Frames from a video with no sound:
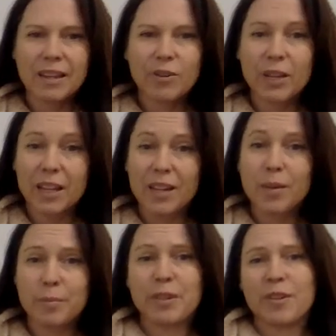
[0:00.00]
Now, it
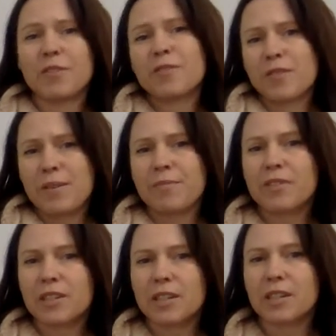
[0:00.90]
can't be
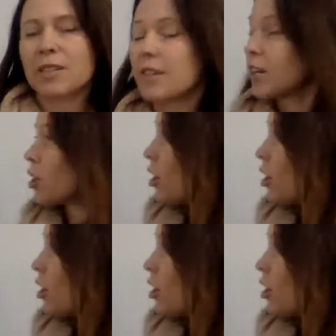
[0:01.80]
overemphasized that